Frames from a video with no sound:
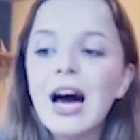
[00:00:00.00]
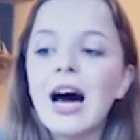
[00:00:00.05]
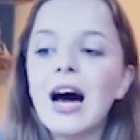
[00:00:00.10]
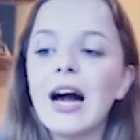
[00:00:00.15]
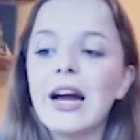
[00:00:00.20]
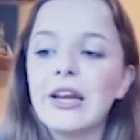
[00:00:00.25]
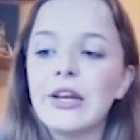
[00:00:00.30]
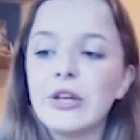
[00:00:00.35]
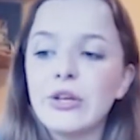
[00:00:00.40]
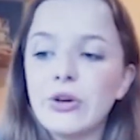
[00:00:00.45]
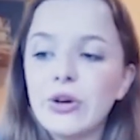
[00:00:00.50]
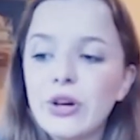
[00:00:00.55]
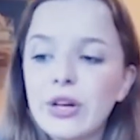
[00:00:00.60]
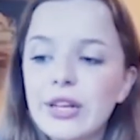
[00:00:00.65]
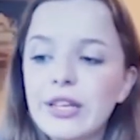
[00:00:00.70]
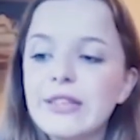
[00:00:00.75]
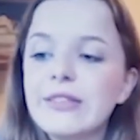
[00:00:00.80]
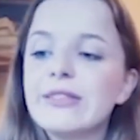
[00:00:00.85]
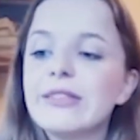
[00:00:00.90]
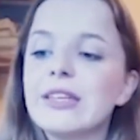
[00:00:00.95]
I
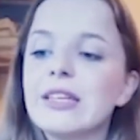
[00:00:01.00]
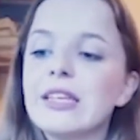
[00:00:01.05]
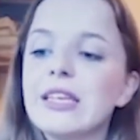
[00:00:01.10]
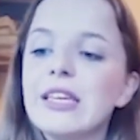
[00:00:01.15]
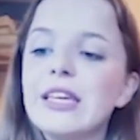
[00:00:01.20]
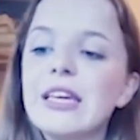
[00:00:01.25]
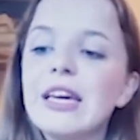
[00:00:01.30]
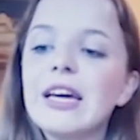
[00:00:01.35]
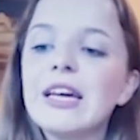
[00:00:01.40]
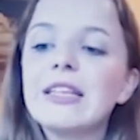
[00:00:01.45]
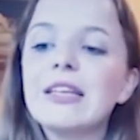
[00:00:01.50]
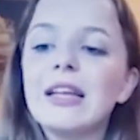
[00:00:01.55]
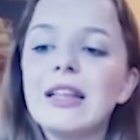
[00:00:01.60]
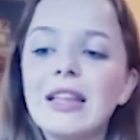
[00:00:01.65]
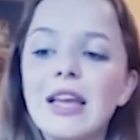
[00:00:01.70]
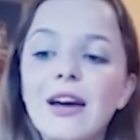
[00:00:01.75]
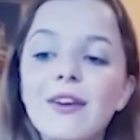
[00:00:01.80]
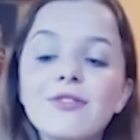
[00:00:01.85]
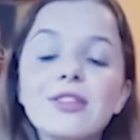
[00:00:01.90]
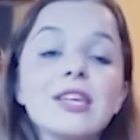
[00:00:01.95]
noticed that he had
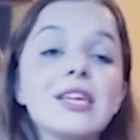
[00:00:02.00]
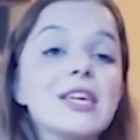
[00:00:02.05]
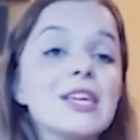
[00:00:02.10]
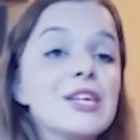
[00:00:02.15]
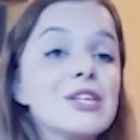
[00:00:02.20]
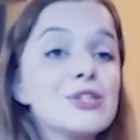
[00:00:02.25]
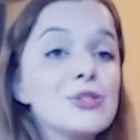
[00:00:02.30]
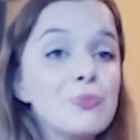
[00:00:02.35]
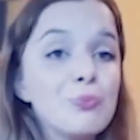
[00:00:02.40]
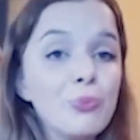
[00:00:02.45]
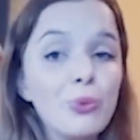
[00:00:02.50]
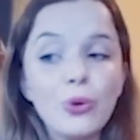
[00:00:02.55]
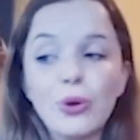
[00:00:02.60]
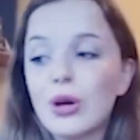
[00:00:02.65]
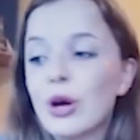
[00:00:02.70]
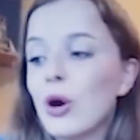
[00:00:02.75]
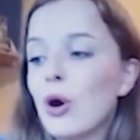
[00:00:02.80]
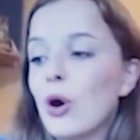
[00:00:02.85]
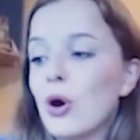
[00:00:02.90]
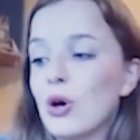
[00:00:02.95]
left his
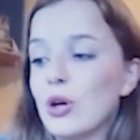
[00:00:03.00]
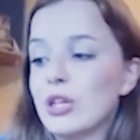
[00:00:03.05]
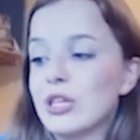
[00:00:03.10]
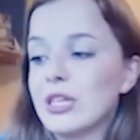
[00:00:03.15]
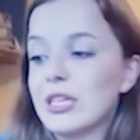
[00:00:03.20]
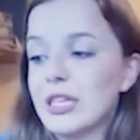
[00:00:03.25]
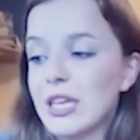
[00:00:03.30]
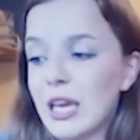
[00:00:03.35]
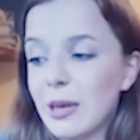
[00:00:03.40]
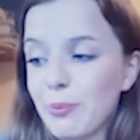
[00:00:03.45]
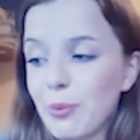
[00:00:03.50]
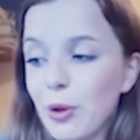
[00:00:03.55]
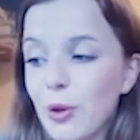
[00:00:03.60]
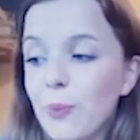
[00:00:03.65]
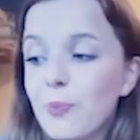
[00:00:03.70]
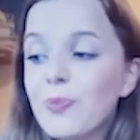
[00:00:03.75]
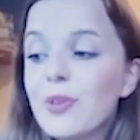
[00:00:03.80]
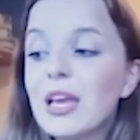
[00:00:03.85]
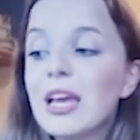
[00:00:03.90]
book on the table.